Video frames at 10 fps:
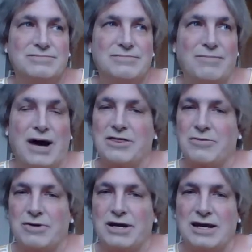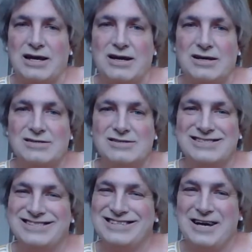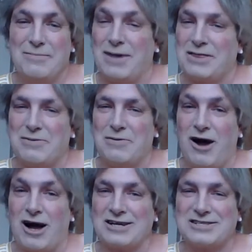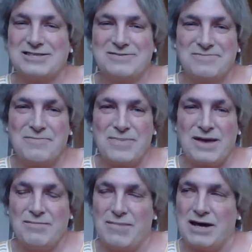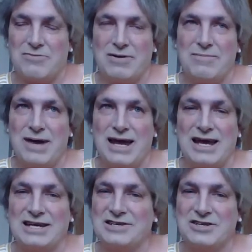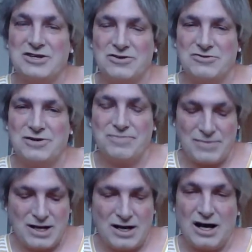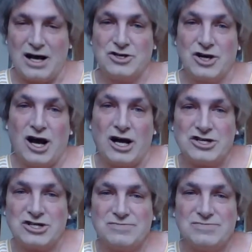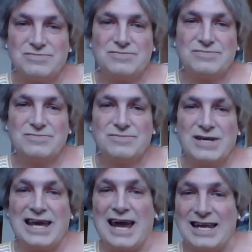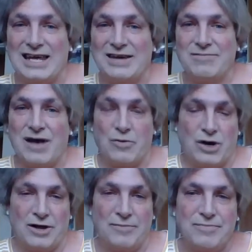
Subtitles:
My three rocks, my three amazing children, Josh, Katie, and Will.